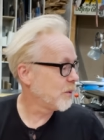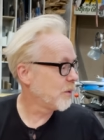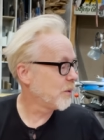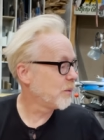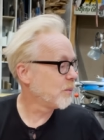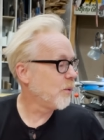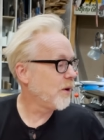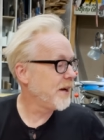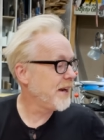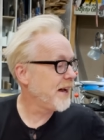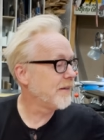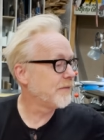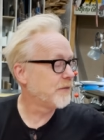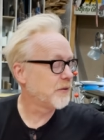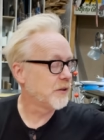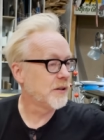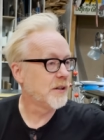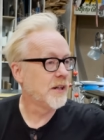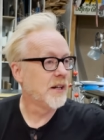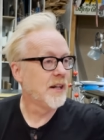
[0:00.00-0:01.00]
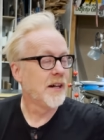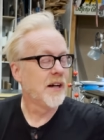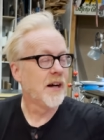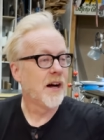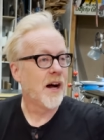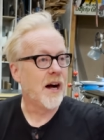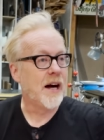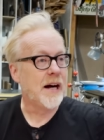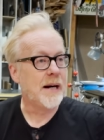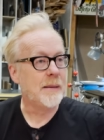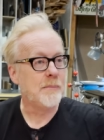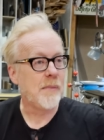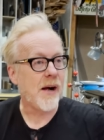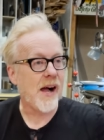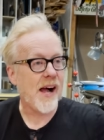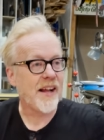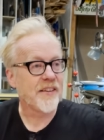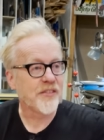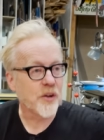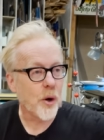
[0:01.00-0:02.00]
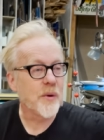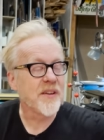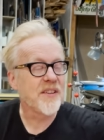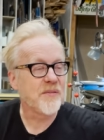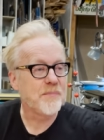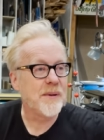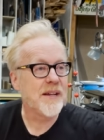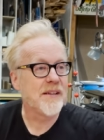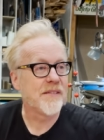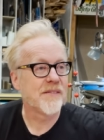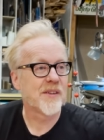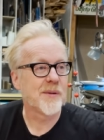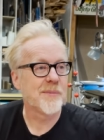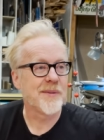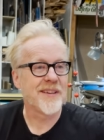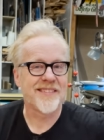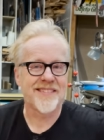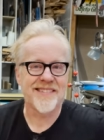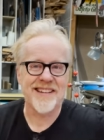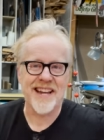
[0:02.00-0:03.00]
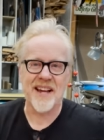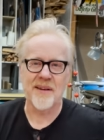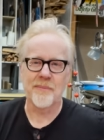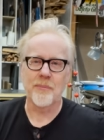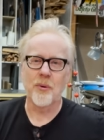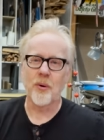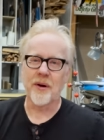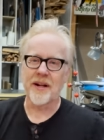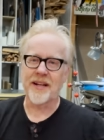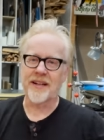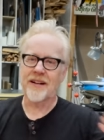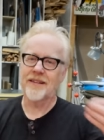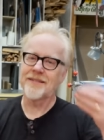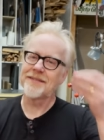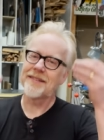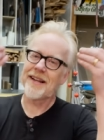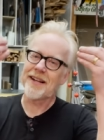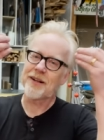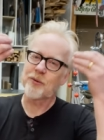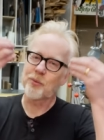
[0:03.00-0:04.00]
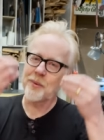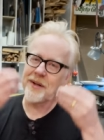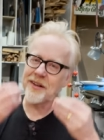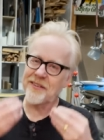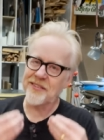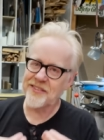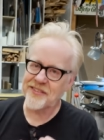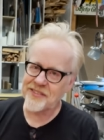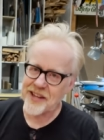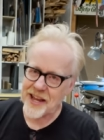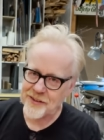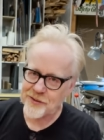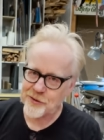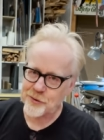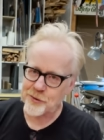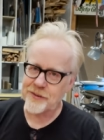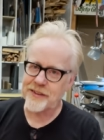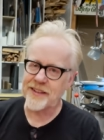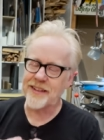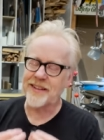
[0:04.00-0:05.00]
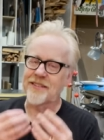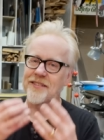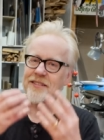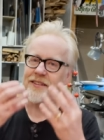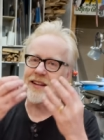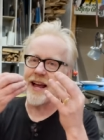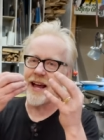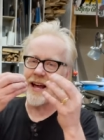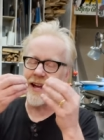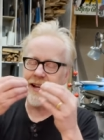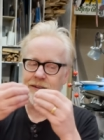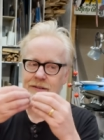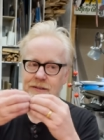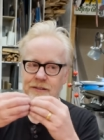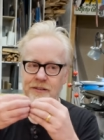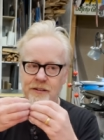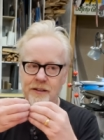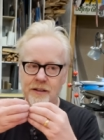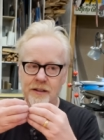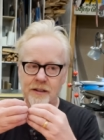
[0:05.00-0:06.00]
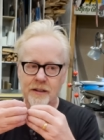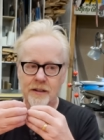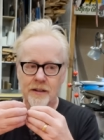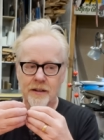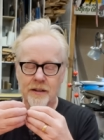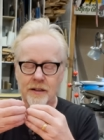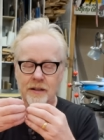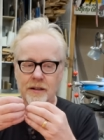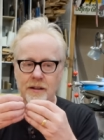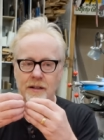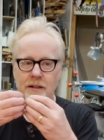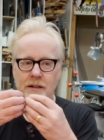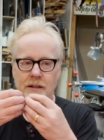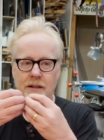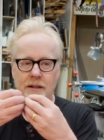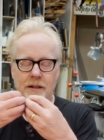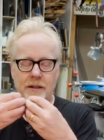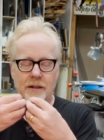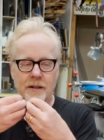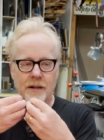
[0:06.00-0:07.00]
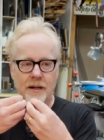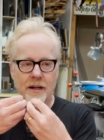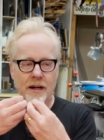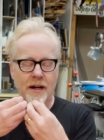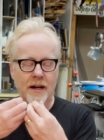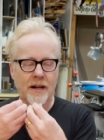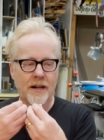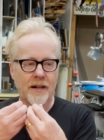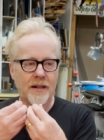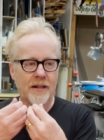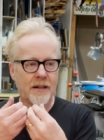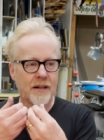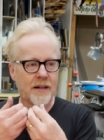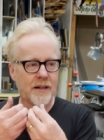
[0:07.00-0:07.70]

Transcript: or whatever, um, has always been from the standpoint of like real centeredness and uh,